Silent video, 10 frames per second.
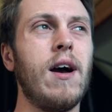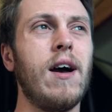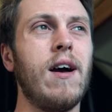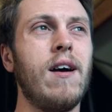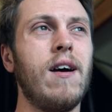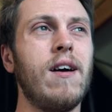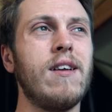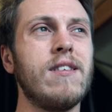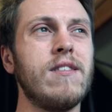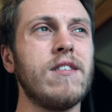
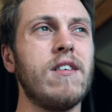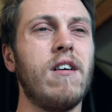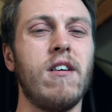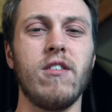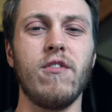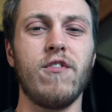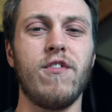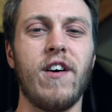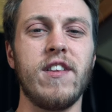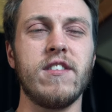And I don't
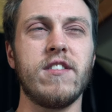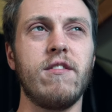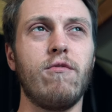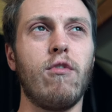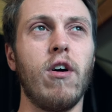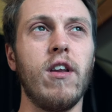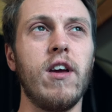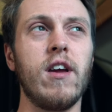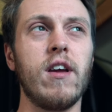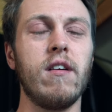fancy
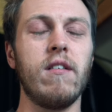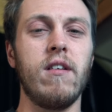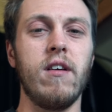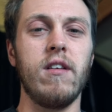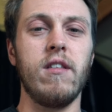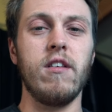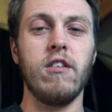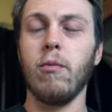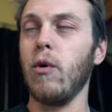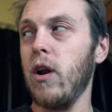running in
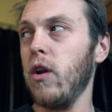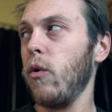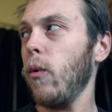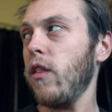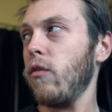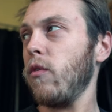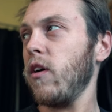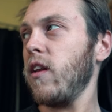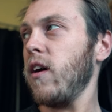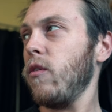this boiling hot weather
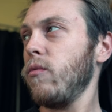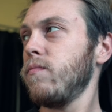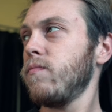right now.